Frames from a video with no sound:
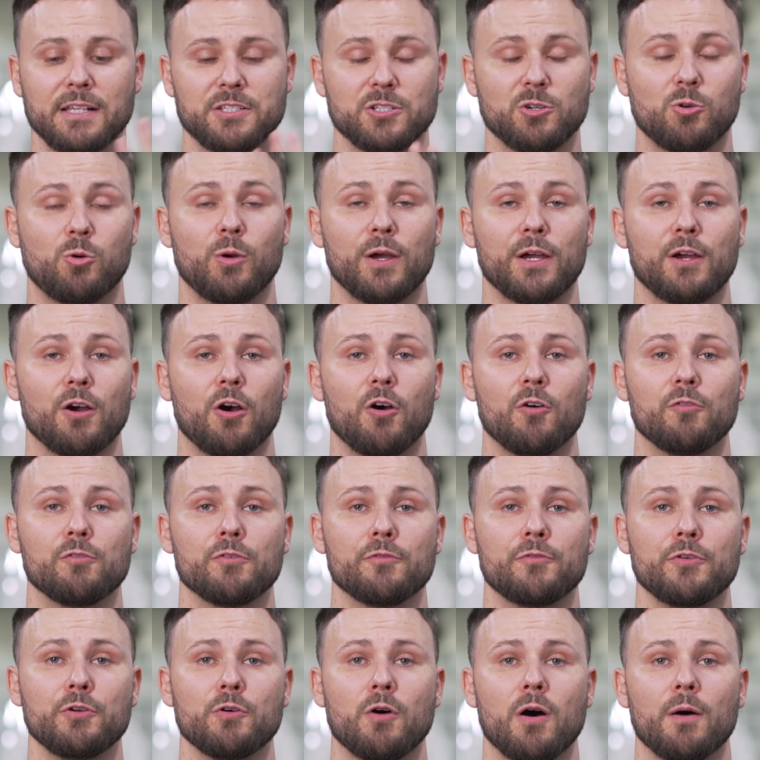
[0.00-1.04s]
a quick
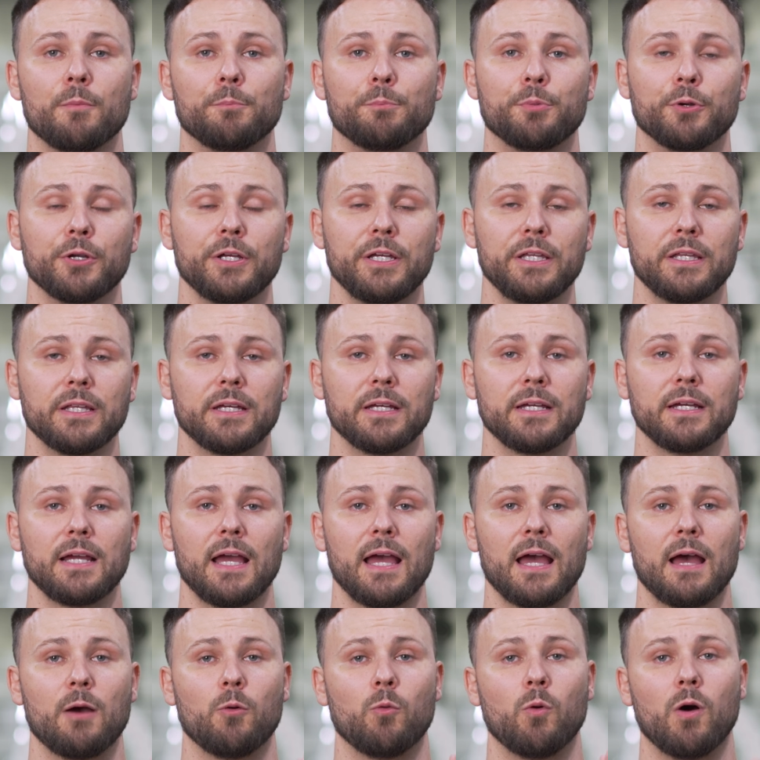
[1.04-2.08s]
overview on breathing,
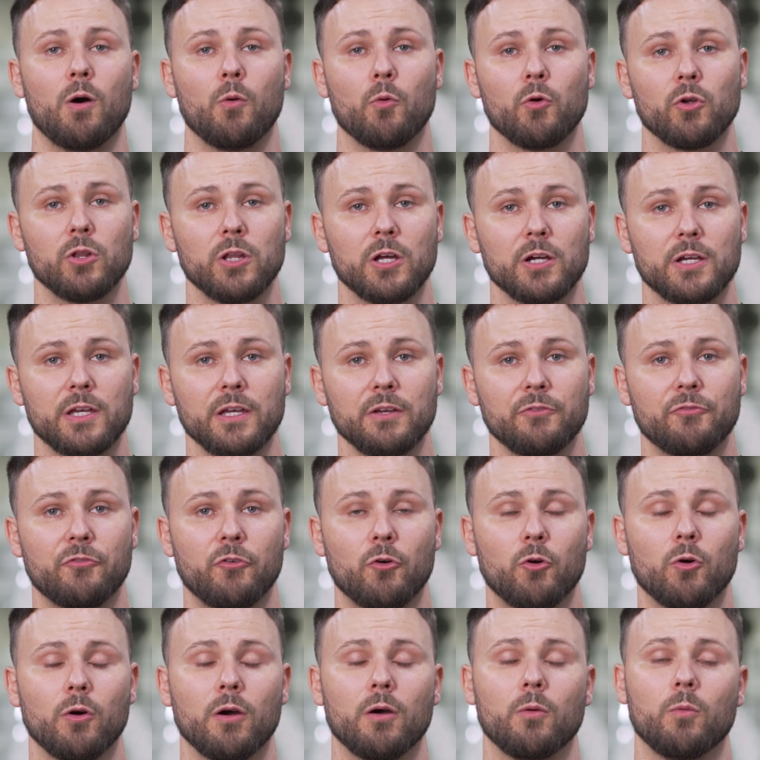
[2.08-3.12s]
what we're looking
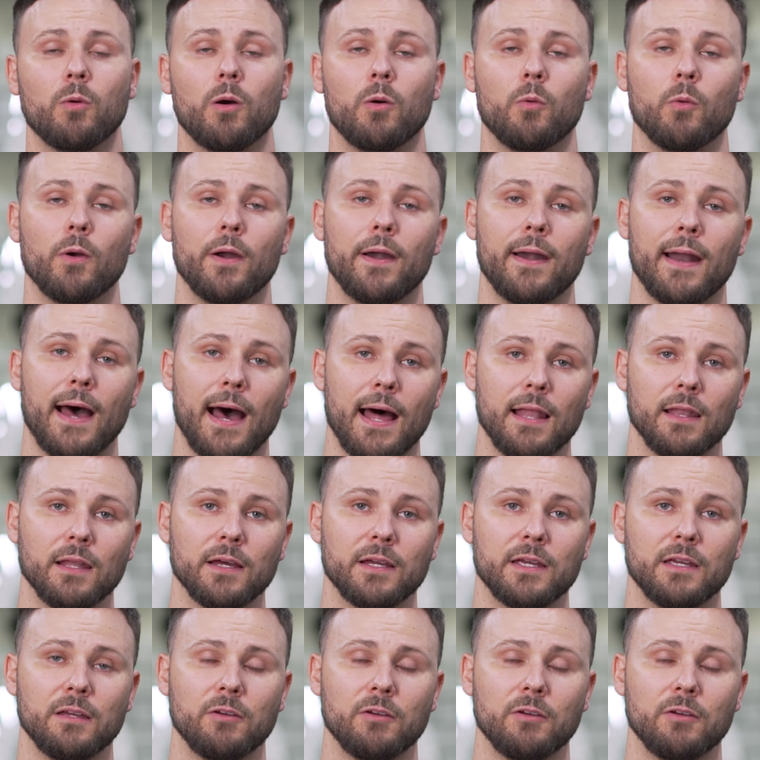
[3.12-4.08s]
for, what we're not looking